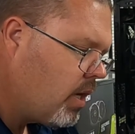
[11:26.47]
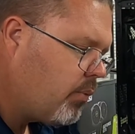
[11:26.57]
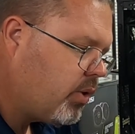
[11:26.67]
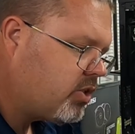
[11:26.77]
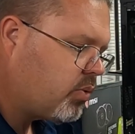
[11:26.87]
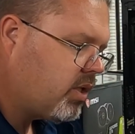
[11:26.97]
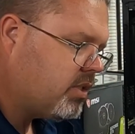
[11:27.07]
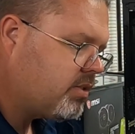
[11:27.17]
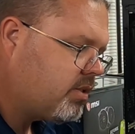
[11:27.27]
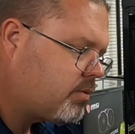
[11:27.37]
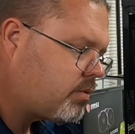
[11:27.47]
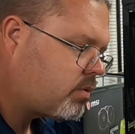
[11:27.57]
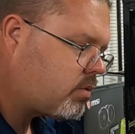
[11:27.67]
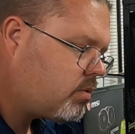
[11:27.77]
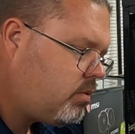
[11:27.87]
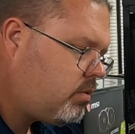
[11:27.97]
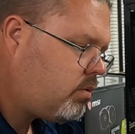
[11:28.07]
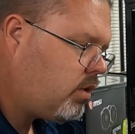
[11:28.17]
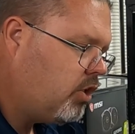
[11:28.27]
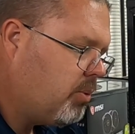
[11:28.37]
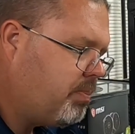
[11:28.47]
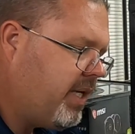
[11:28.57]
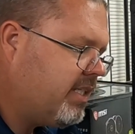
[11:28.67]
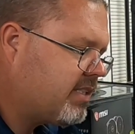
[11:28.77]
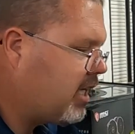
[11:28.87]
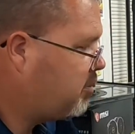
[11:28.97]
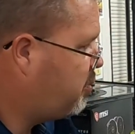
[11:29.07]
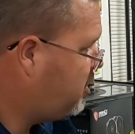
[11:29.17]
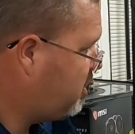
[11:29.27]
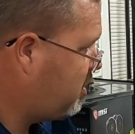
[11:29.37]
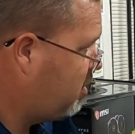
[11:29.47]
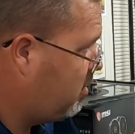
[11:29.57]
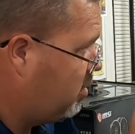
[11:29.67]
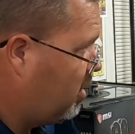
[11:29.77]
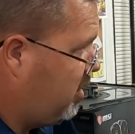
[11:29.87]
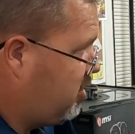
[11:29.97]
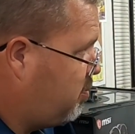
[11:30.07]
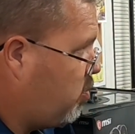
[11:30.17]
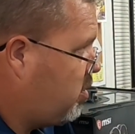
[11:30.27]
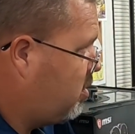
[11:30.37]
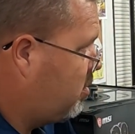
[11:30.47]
which was the biggest I could put in this board.